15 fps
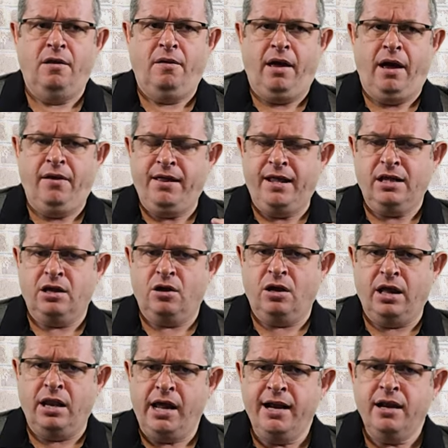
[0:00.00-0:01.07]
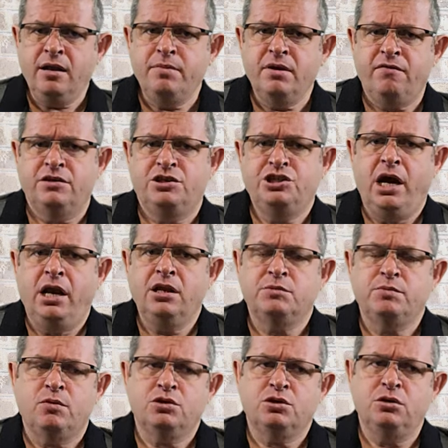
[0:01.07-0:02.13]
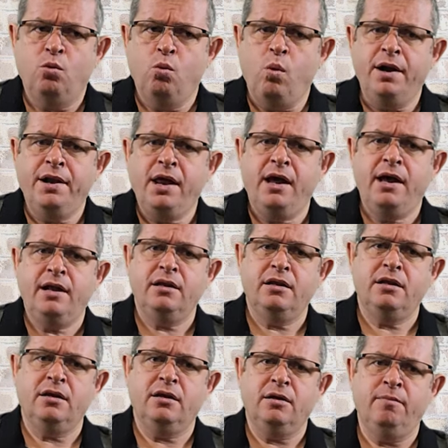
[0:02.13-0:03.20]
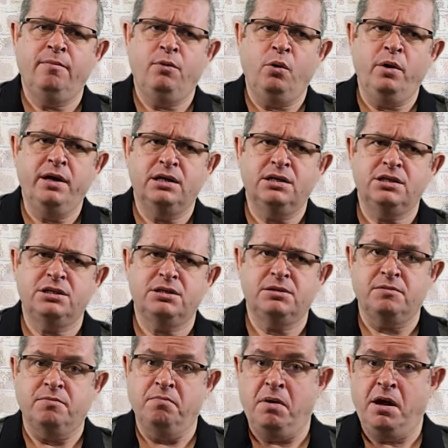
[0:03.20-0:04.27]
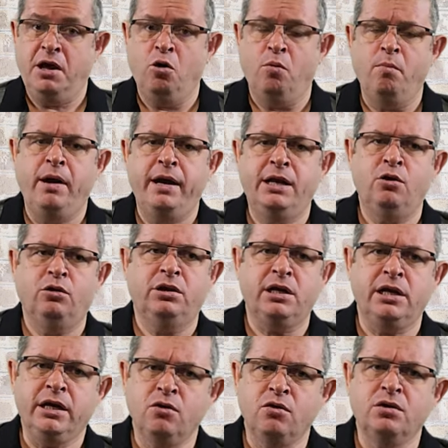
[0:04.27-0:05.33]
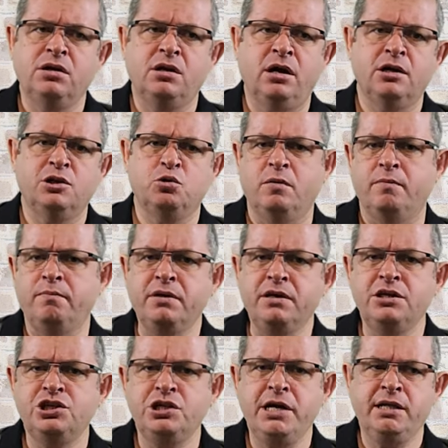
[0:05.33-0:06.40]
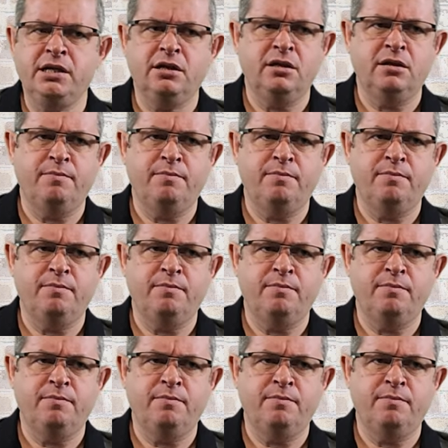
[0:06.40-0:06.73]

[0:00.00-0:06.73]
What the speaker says: And that created a bit of a challenge because on the one hand, employers may or may not recognize or appreciate that the